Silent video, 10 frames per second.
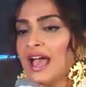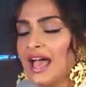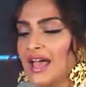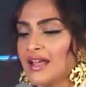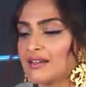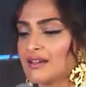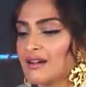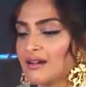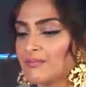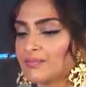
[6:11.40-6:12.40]
And
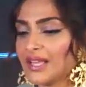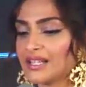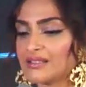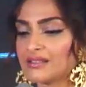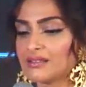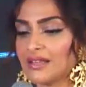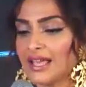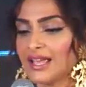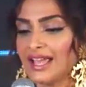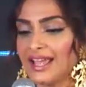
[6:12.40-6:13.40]

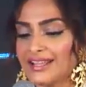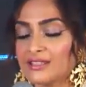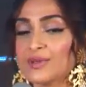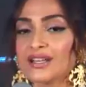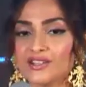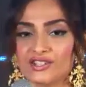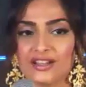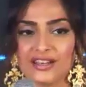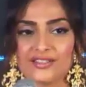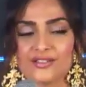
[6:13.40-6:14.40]
it's been a
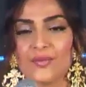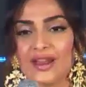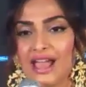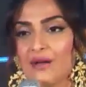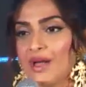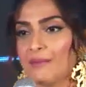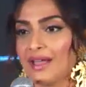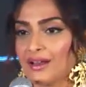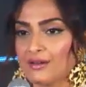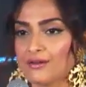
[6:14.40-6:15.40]
journey, so when I wear
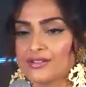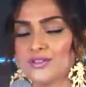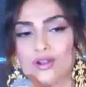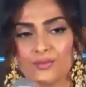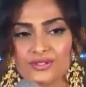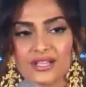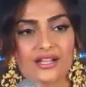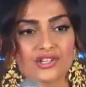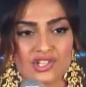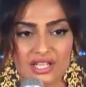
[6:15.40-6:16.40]
my clothes, they're almost like
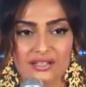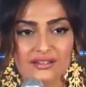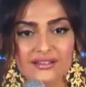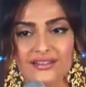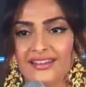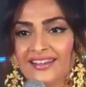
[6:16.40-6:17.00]
a shield,